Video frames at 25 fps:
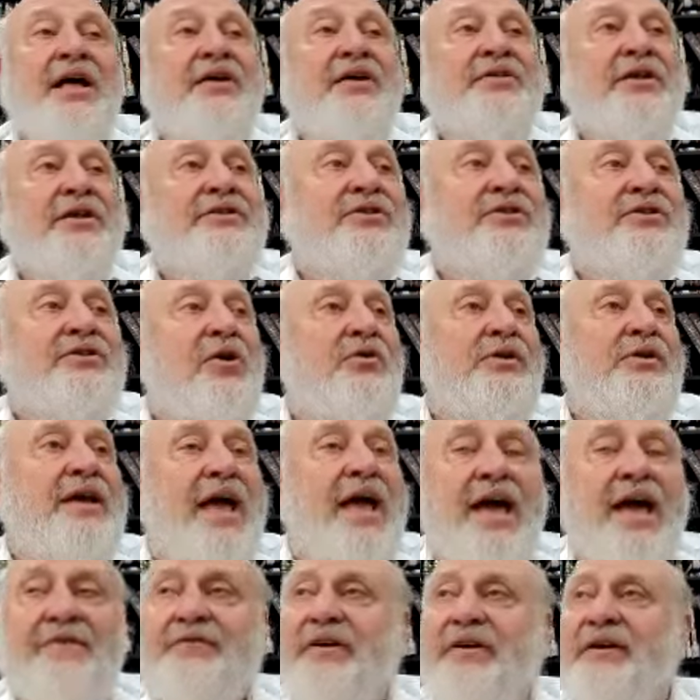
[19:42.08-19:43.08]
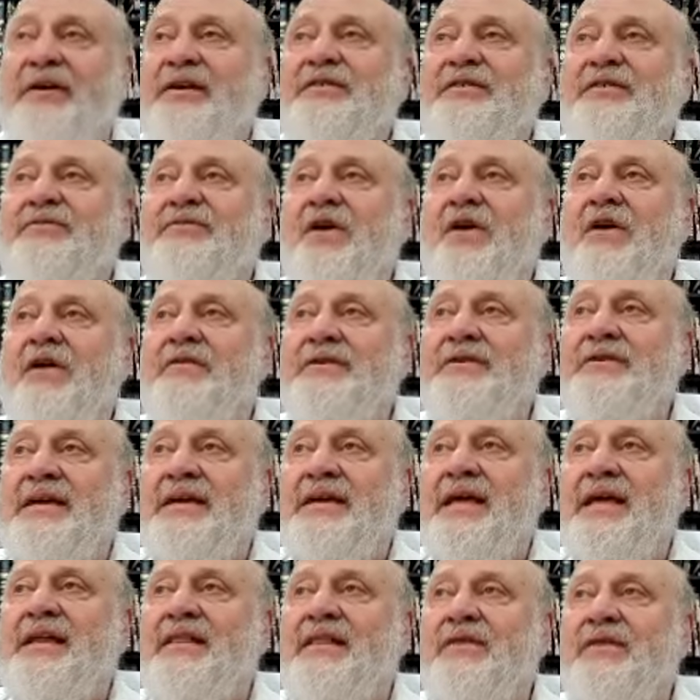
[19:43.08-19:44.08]
It's only hefker as far as
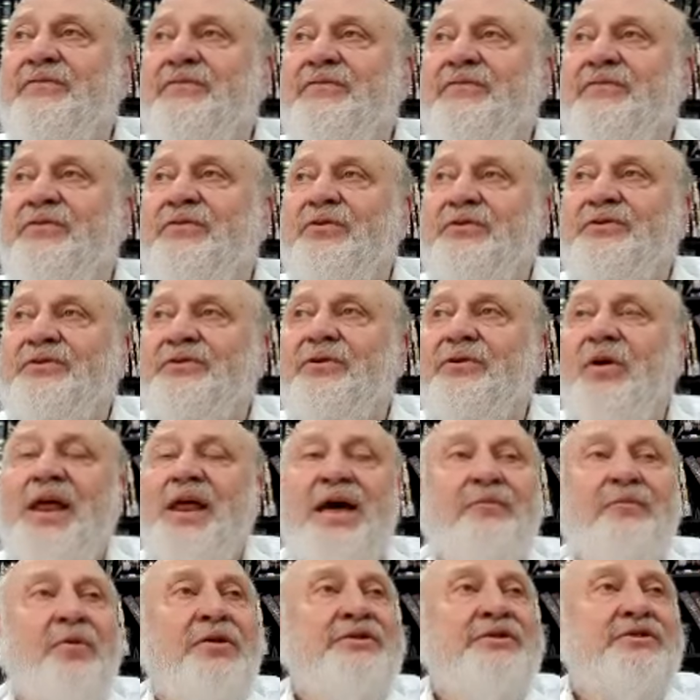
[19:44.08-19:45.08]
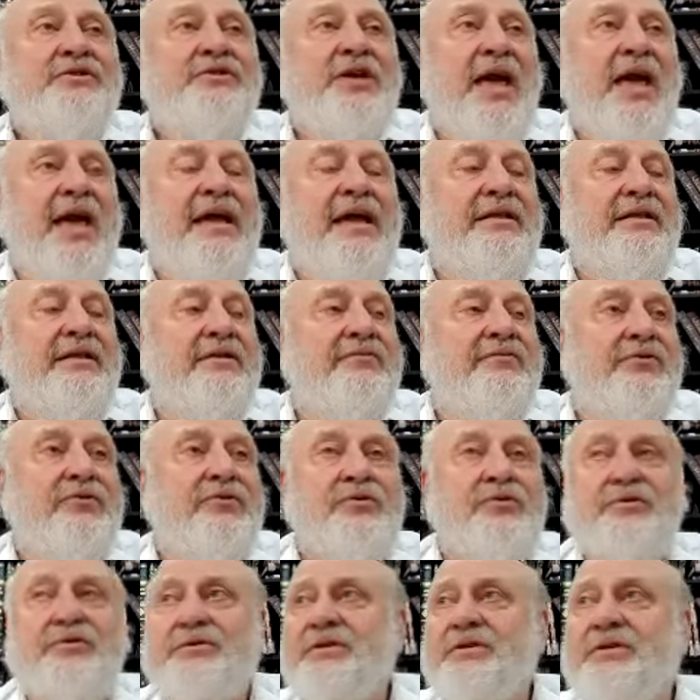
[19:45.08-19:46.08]
eating the fruits. So what once you ate the
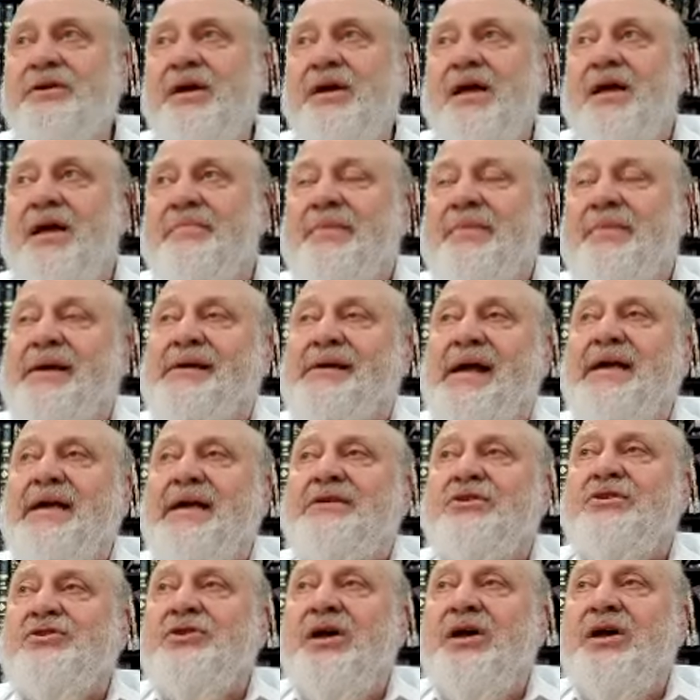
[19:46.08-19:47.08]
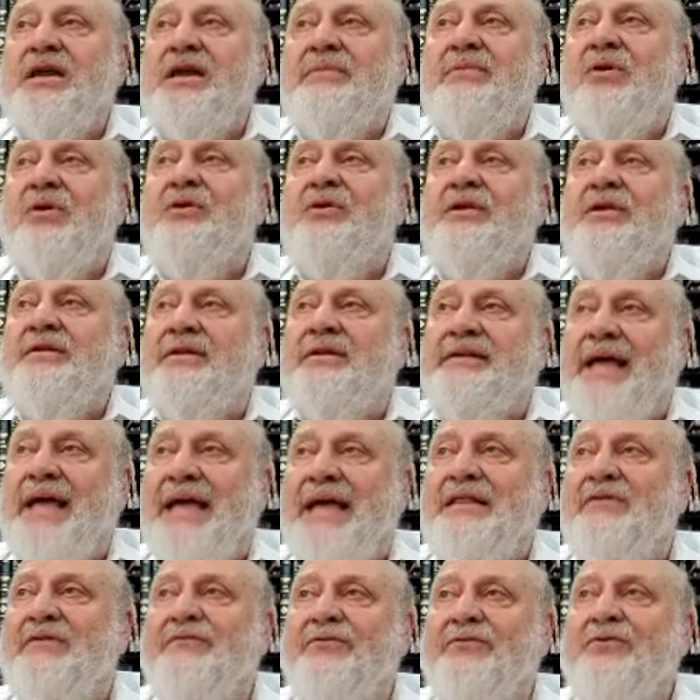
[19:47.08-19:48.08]
fruits, Machik only to
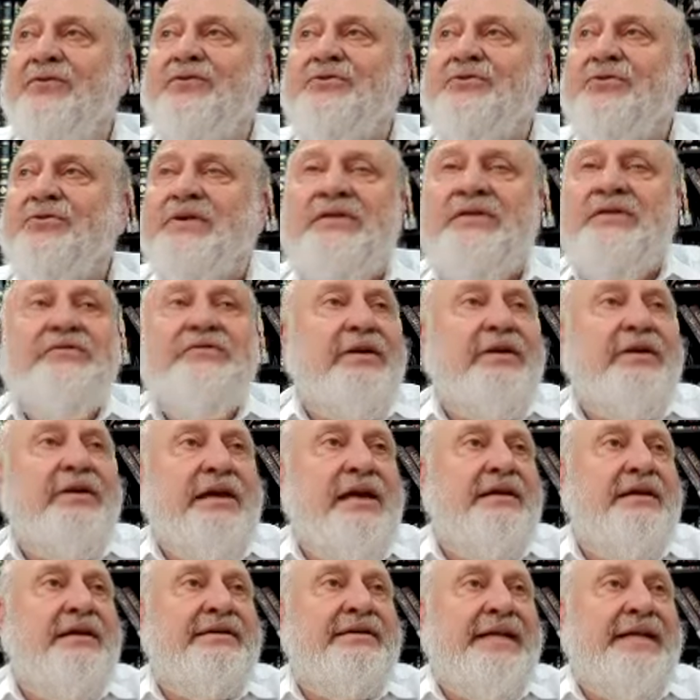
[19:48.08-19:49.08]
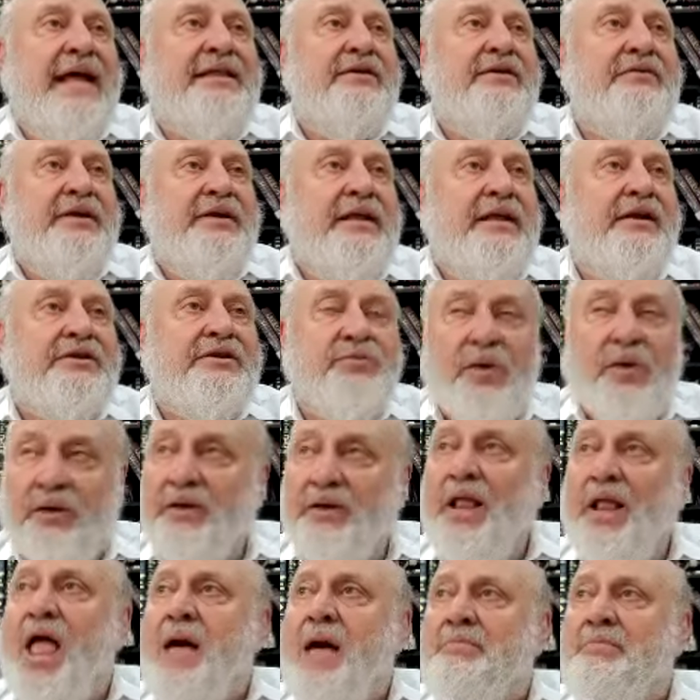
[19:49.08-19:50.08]
take the fruits or even to eat, stand there and eat as well.
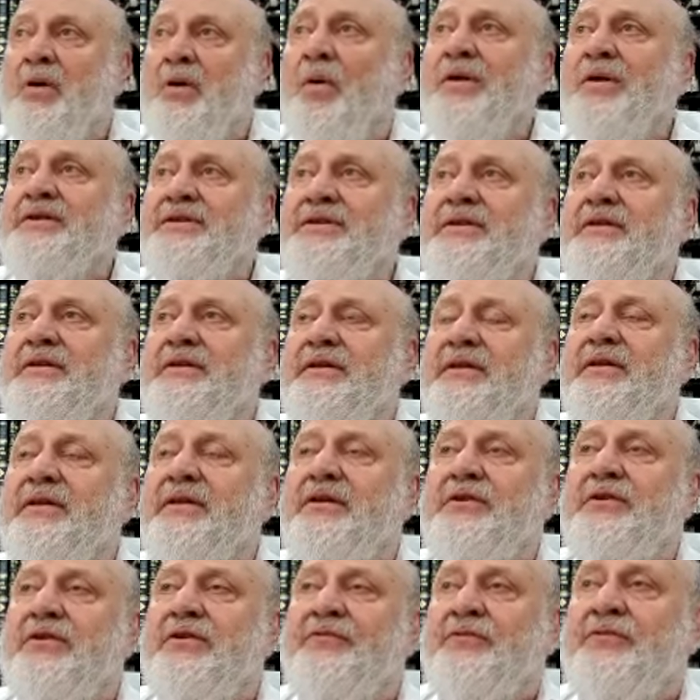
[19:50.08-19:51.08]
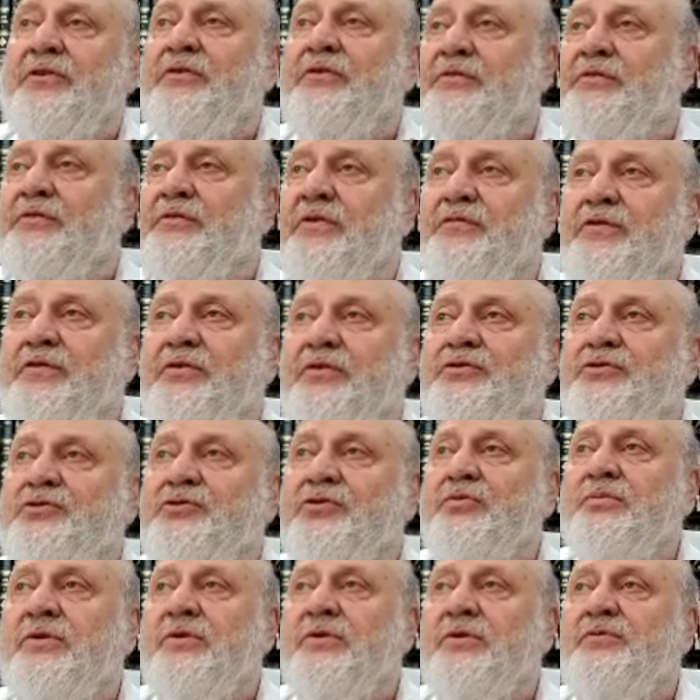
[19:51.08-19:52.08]
But once you, you, you've, you've, you've
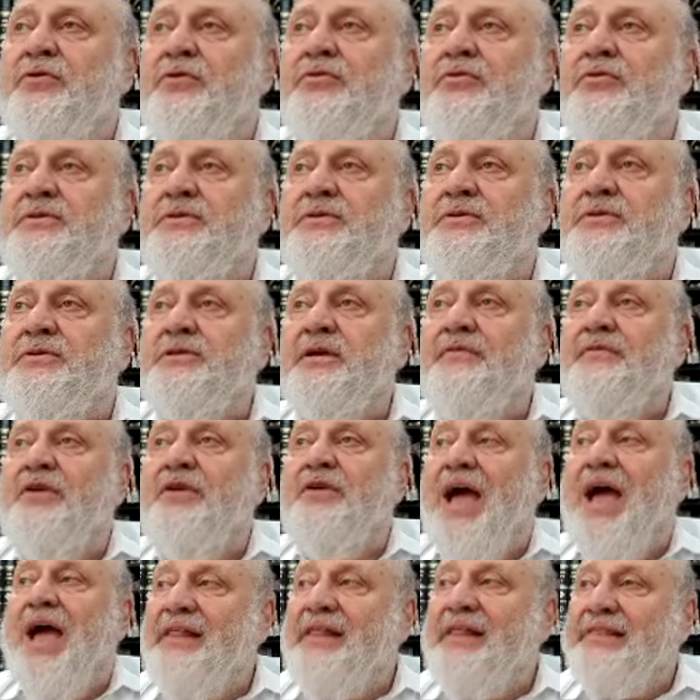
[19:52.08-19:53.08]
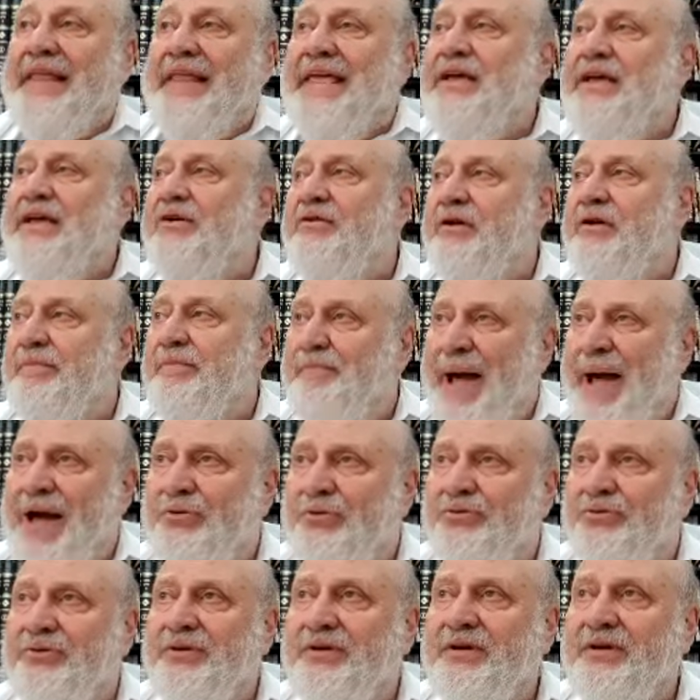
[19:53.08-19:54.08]
consumed the fruits, if you linger
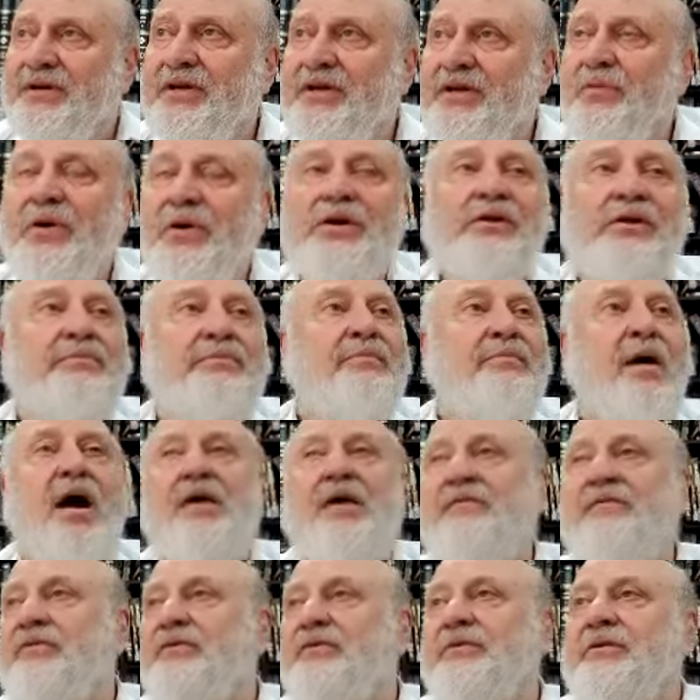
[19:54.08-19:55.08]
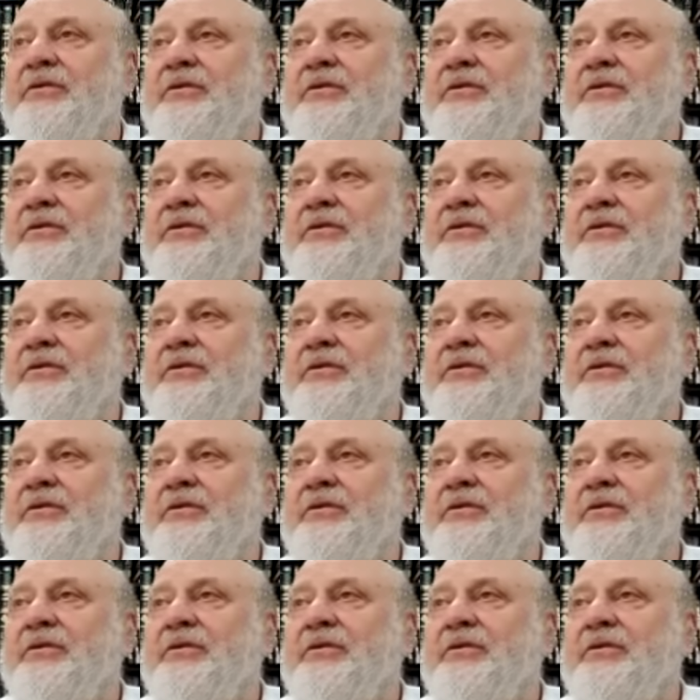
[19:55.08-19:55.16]
about, you want to marvel the